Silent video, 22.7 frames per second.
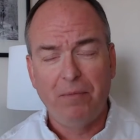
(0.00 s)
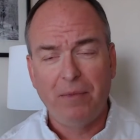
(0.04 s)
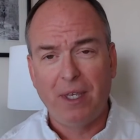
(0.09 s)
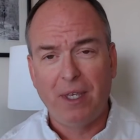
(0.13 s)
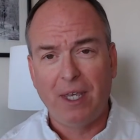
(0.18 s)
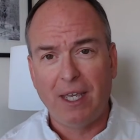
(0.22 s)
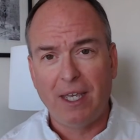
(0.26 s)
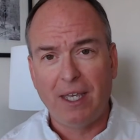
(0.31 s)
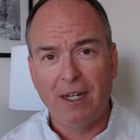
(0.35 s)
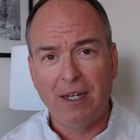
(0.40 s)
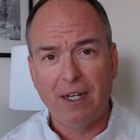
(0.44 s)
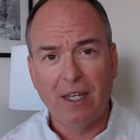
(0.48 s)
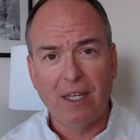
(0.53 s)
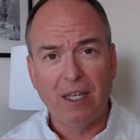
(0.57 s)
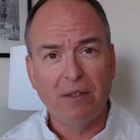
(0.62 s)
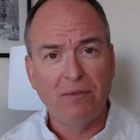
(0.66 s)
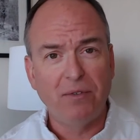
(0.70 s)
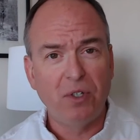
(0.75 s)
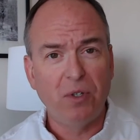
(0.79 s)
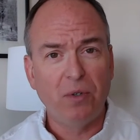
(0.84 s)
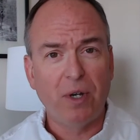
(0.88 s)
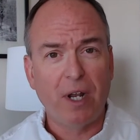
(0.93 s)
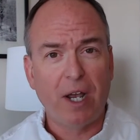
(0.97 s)
And it
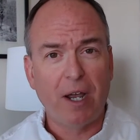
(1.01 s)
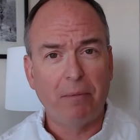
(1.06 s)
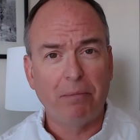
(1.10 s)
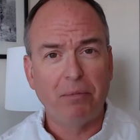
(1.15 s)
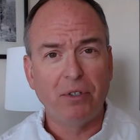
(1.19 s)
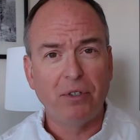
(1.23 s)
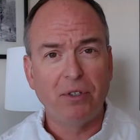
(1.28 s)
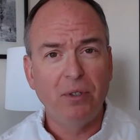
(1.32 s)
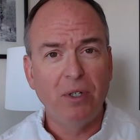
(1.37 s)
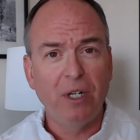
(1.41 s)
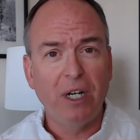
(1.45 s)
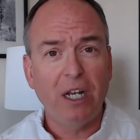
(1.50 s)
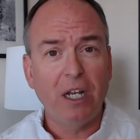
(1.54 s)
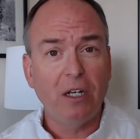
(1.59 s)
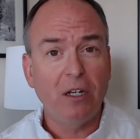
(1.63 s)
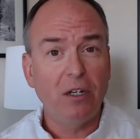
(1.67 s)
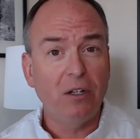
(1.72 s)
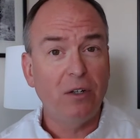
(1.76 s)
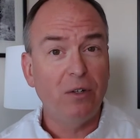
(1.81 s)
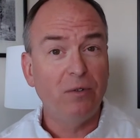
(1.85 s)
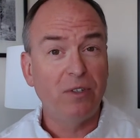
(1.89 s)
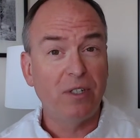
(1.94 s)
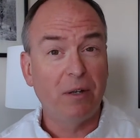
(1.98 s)
gives you an opportunity to
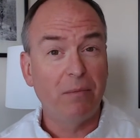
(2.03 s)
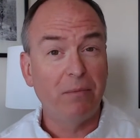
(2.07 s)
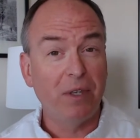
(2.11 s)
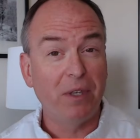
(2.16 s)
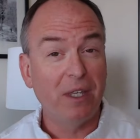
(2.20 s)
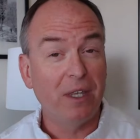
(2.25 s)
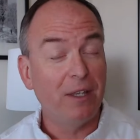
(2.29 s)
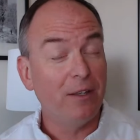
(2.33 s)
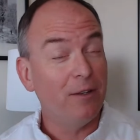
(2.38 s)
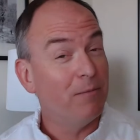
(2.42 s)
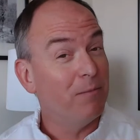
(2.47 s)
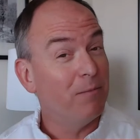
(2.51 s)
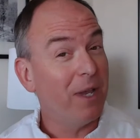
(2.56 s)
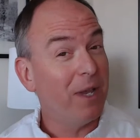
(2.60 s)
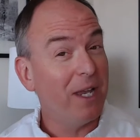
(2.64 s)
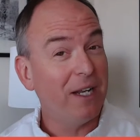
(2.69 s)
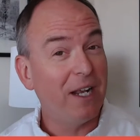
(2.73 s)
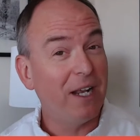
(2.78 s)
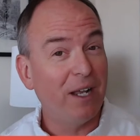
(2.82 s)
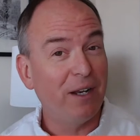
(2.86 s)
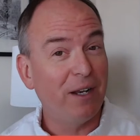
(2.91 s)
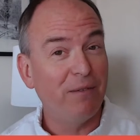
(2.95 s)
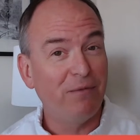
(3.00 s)
do something that you may
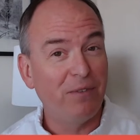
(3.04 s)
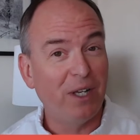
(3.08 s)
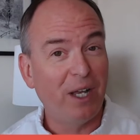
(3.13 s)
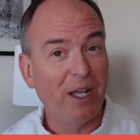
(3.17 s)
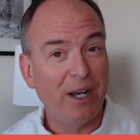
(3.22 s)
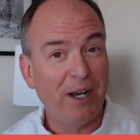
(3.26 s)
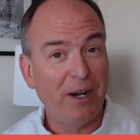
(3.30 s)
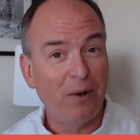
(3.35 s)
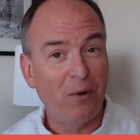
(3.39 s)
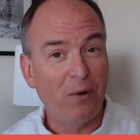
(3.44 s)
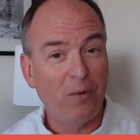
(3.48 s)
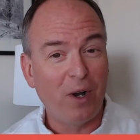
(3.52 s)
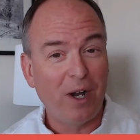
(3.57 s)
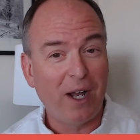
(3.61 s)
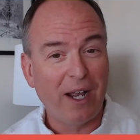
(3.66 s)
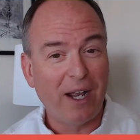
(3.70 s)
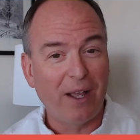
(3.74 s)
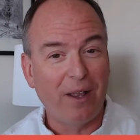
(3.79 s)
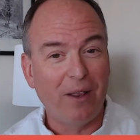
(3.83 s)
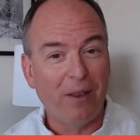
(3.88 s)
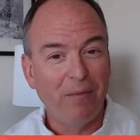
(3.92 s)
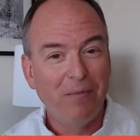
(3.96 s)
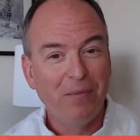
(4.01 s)
not have done in a
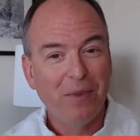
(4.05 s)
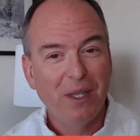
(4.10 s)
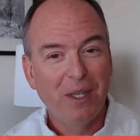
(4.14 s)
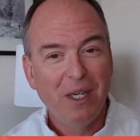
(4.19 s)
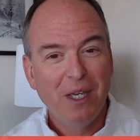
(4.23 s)
while.